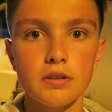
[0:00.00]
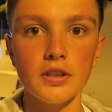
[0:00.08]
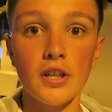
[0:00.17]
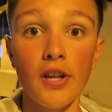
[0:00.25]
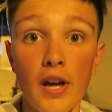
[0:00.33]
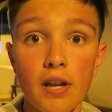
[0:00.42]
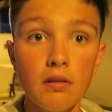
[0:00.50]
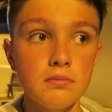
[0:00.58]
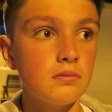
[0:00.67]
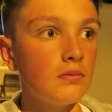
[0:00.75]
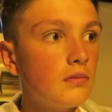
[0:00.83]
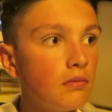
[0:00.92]
It's again
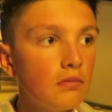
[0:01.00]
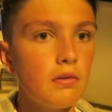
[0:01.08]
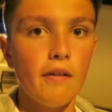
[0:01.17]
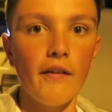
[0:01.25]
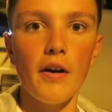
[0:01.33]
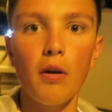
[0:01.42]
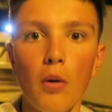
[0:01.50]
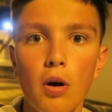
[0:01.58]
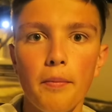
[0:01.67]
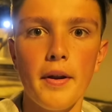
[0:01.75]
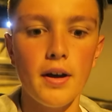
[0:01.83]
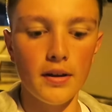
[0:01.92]
a very
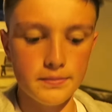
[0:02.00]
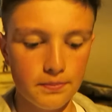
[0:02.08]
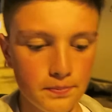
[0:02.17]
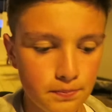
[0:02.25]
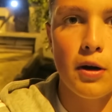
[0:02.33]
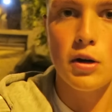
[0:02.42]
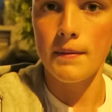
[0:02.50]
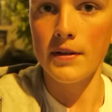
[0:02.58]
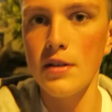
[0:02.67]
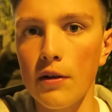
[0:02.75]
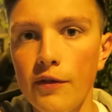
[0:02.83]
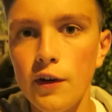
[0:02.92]
warm night. Pokemon
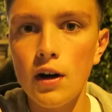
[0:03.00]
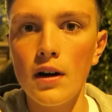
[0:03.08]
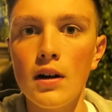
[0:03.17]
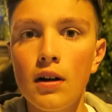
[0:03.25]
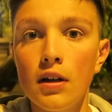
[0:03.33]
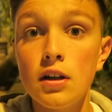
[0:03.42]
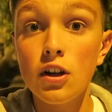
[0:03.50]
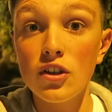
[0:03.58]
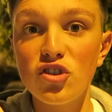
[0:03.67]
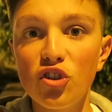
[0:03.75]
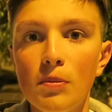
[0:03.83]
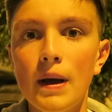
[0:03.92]
so far,
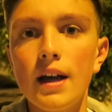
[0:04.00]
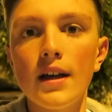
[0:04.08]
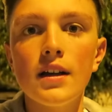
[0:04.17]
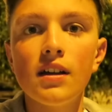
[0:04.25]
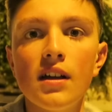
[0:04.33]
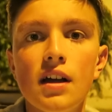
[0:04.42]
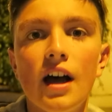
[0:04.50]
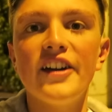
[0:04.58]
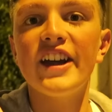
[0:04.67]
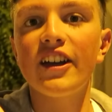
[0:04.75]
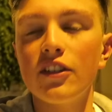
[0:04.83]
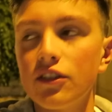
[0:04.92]
Zubat
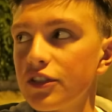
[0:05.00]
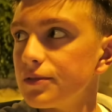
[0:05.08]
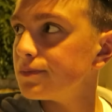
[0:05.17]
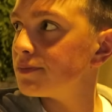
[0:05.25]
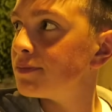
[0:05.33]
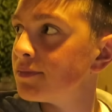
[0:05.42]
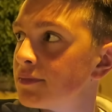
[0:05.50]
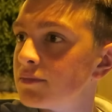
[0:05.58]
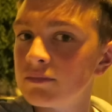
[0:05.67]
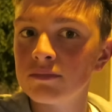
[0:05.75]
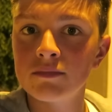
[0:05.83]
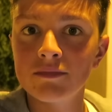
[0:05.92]
and Ekans.
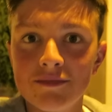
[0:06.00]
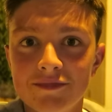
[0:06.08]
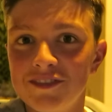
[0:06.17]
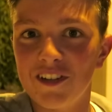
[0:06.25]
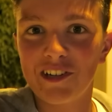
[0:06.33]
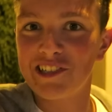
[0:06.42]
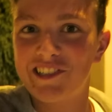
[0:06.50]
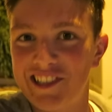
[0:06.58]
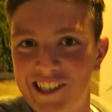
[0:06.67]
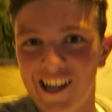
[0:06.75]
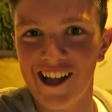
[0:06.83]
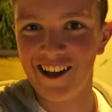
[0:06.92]
Not gonna
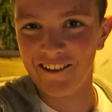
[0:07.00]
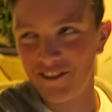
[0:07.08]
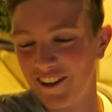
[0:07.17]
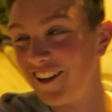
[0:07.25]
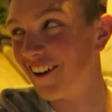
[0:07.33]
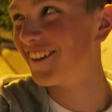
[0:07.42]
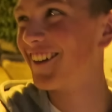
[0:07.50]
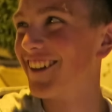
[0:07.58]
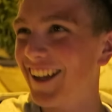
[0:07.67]
start, for God's